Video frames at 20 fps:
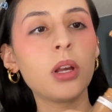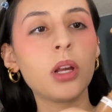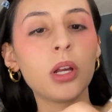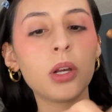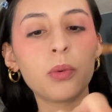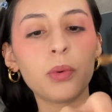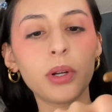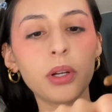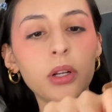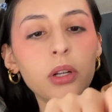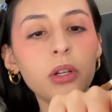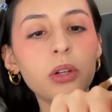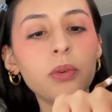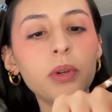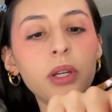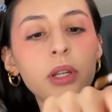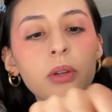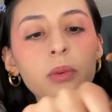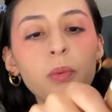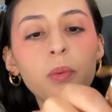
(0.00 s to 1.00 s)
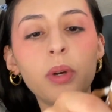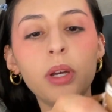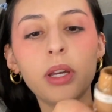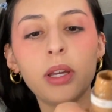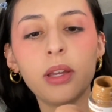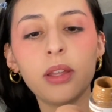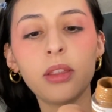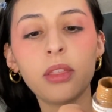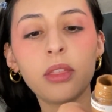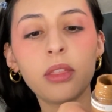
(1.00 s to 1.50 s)
we're gonna go in
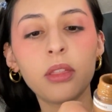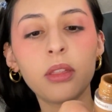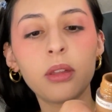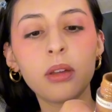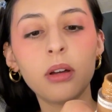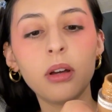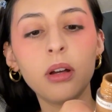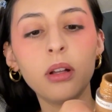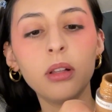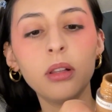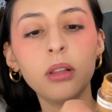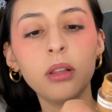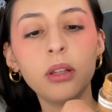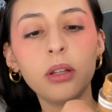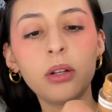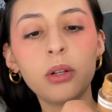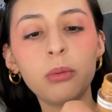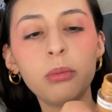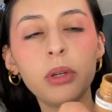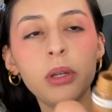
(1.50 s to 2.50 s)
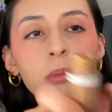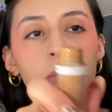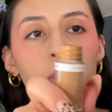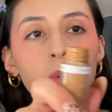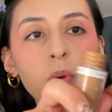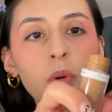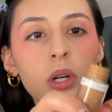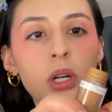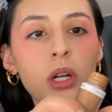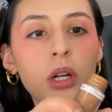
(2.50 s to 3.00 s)
with a little bit
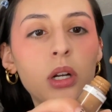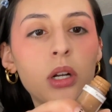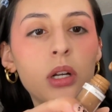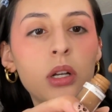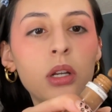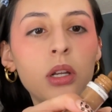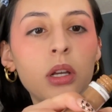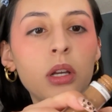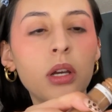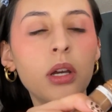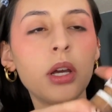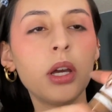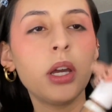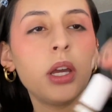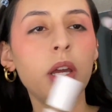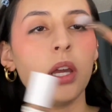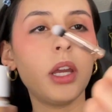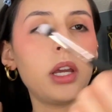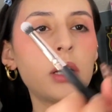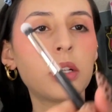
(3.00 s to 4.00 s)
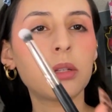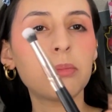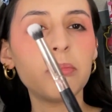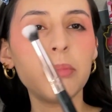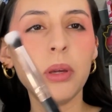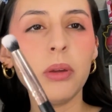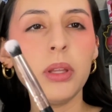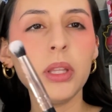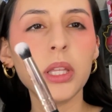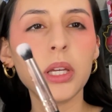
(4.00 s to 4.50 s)
more and
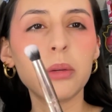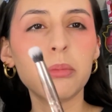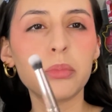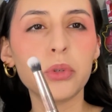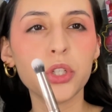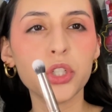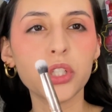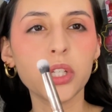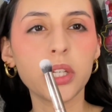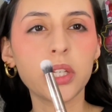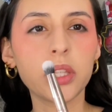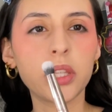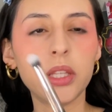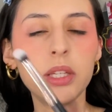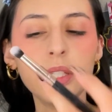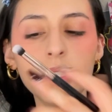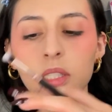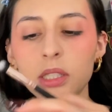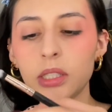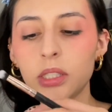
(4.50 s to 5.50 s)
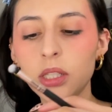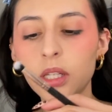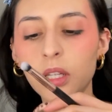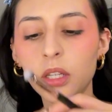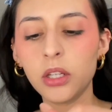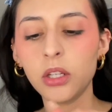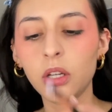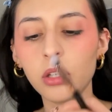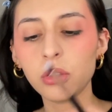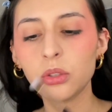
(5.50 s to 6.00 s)
maybe like a brush like this,
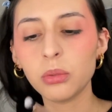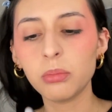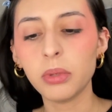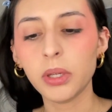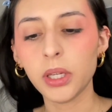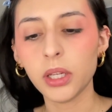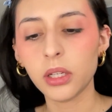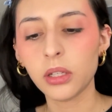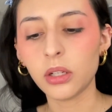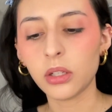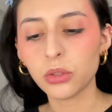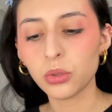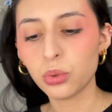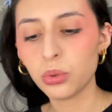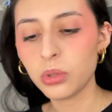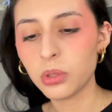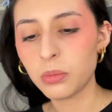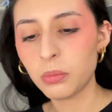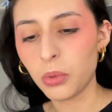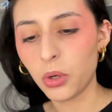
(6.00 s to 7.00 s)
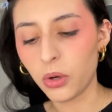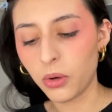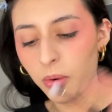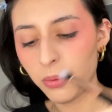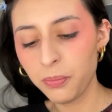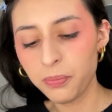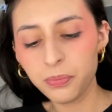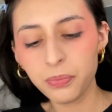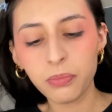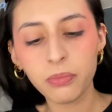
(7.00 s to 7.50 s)
not too big, not too small.
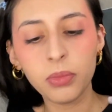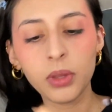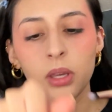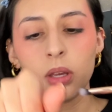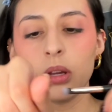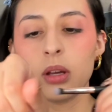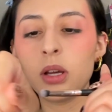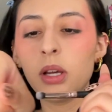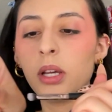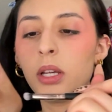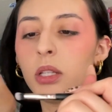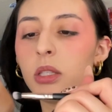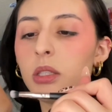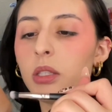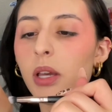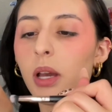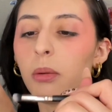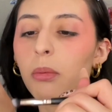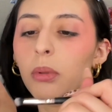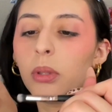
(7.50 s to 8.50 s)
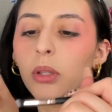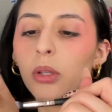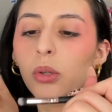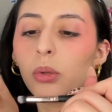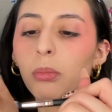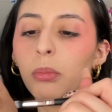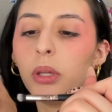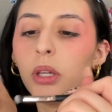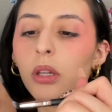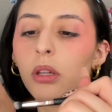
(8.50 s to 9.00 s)
Dab a little
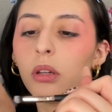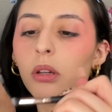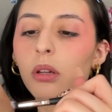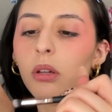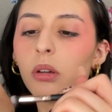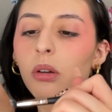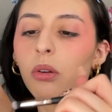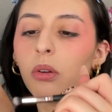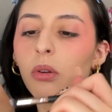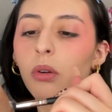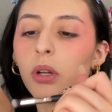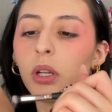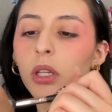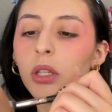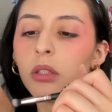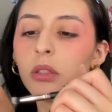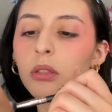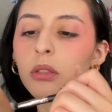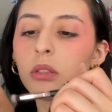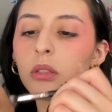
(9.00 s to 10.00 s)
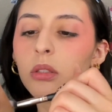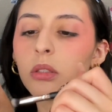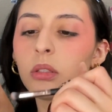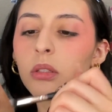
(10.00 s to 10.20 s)
bit on it,